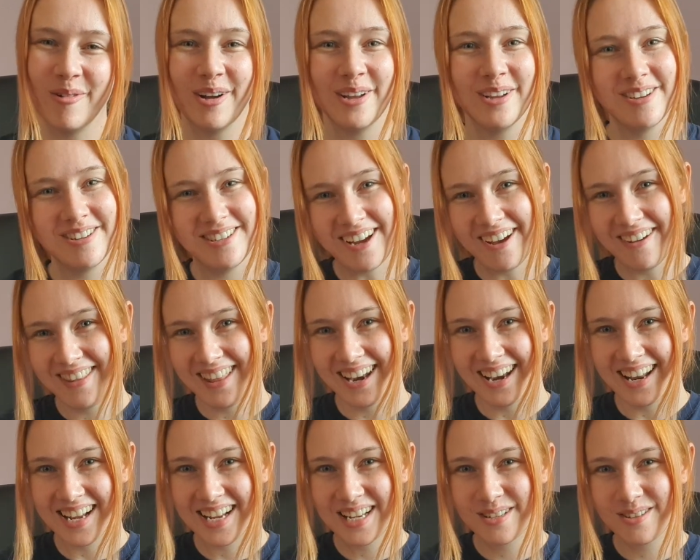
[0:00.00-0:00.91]
While you're down
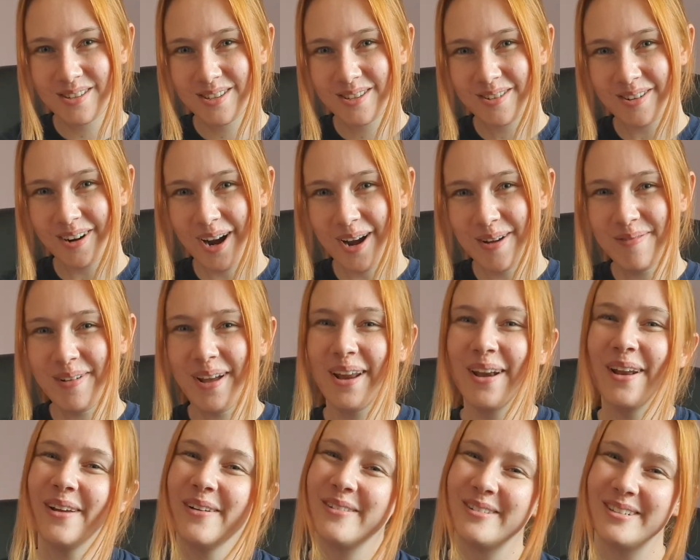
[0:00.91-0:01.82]
there, like and subscribe,
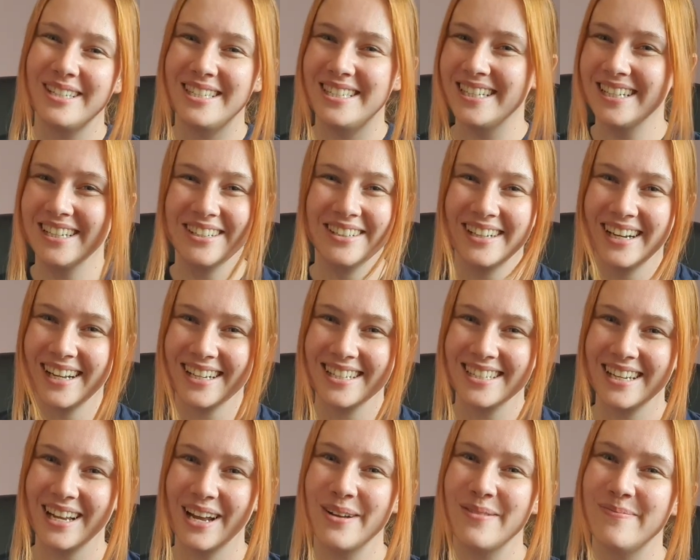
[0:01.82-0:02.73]
and I will see you
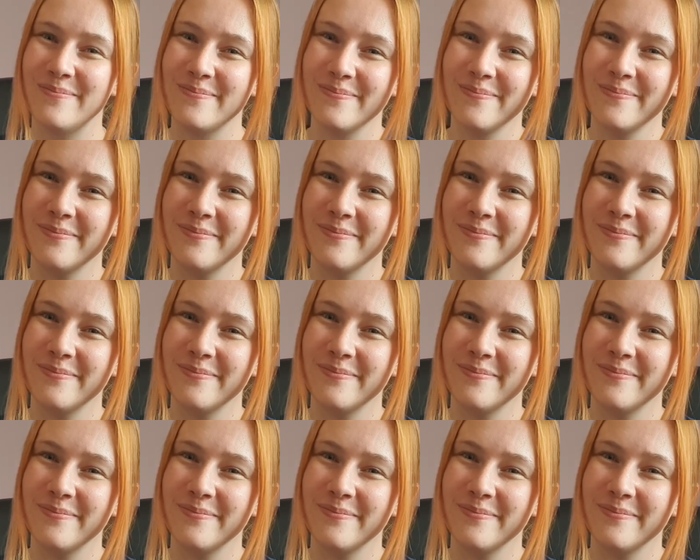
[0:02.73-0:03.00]
next time.